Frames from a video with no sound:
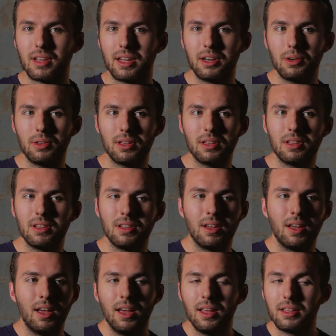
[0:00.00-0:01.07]
I know that
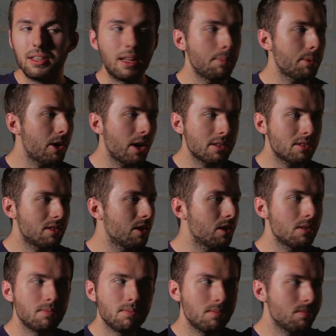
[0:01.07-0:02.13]
the Democrats,
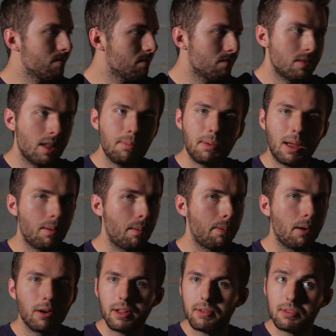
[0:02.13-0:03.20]
they become a
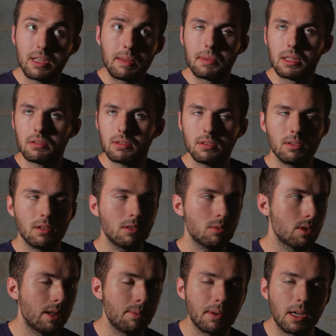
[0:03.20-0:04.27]
party of demons. That's
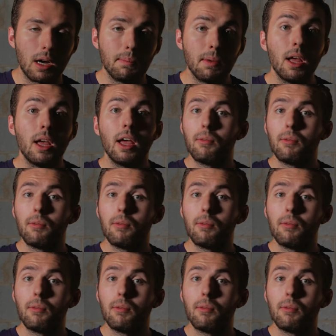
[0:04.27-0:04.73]
what they become.